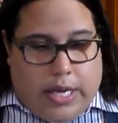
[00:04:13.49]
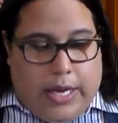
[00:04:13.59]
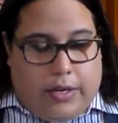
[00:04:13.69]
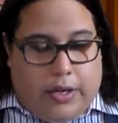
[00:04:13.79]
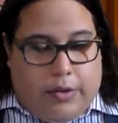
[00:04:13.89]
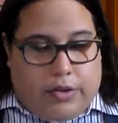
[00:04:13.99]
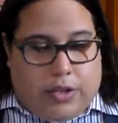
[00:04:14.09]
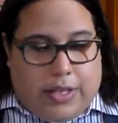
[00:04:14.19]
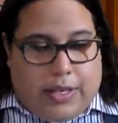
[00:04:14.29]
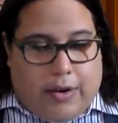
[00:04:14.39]
And
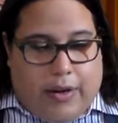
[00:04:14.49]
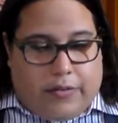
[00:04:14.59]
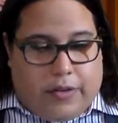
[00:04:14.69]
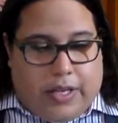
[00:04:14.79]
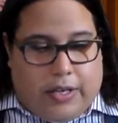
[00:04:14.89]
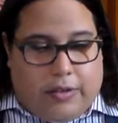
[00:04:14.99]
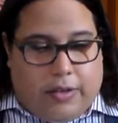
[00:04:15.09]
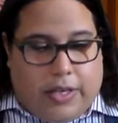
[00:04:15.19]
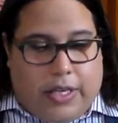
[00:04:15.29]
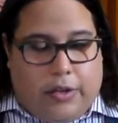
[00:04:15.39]
usually thereafter,
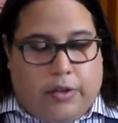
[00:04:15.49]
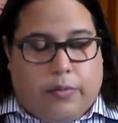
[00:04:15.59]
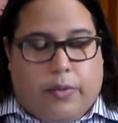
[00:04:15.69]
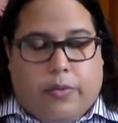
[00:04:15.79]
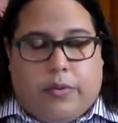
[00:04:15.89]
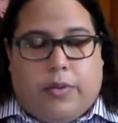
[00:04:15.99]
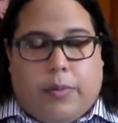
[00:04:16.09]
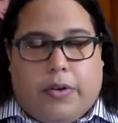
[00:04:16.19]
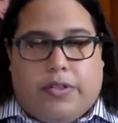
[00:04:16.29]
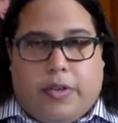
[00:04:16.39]
then the
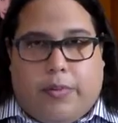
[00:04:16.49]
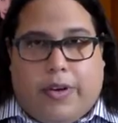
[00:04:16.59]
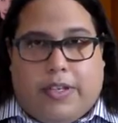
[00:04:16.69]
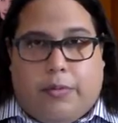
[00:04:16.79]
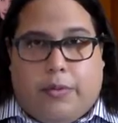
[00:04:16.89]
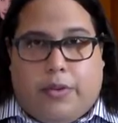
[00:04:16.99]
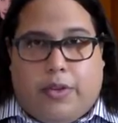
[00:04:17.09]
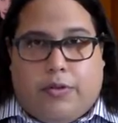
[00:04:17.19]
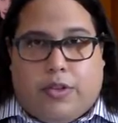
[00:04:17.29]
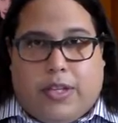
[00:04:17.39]
person appointed will
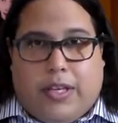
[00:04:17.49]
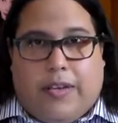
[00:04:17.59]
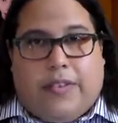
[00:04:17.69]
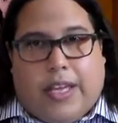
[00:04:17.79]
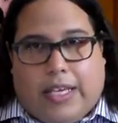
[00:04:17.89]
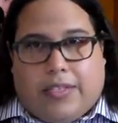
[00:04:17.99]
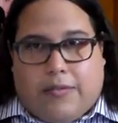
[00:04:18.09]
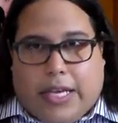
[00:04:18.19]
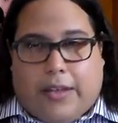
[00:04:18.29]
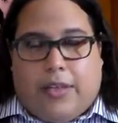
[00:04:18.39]
usually, in the case
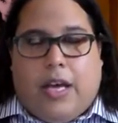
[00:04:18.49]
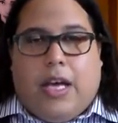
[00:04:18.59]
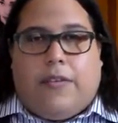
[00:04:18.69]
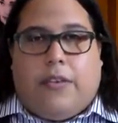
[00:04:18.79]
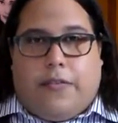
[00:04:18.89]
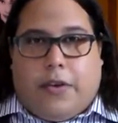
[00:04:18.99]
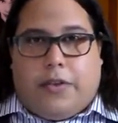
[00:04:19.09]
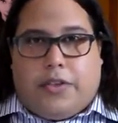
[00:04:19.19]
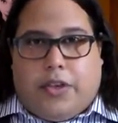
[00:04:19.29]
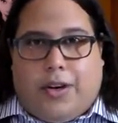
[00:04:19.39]
of death, fulfill
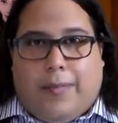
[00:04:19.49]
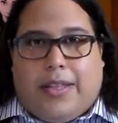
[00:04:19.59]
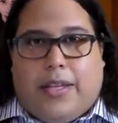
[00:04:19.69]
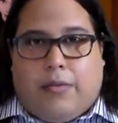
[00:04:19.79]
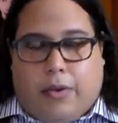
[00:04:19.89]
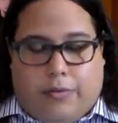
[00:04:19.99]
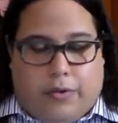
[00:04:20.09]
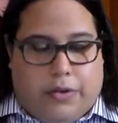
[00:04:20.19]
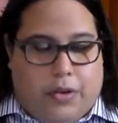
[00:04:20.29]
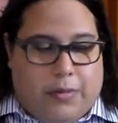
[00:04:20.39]
the term and then run
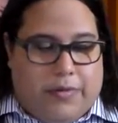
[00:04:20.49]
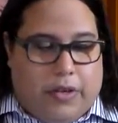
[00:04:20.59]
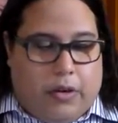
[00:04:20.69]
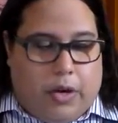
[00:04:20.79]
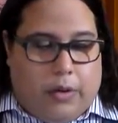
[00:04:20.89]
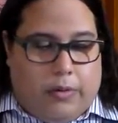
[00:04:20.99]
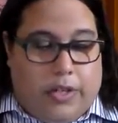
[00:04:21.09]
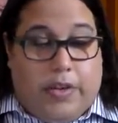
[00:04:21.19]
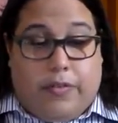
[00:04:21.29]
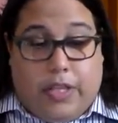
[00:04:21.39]
for a term of their own,
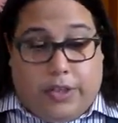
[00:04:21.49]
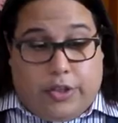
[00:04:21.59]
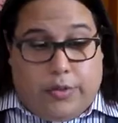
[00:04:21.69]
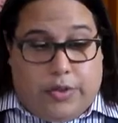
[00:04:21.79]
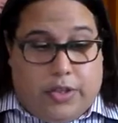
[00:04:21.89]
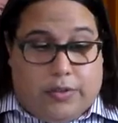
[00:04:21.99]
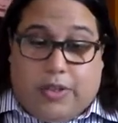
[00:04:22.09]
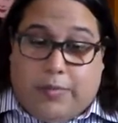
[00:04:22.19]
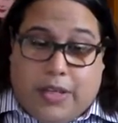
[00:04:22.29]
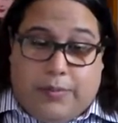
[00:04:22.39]
if they choose to.
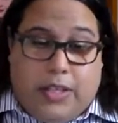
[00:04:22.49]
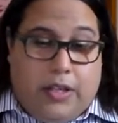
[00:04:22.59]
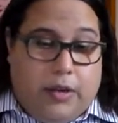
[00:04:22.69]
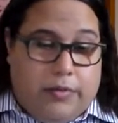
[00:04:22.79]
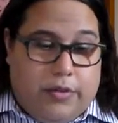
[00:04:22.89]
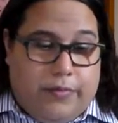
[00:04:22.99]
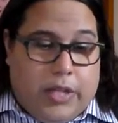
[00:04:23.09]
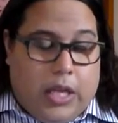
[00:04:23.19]
Sometimes they don't.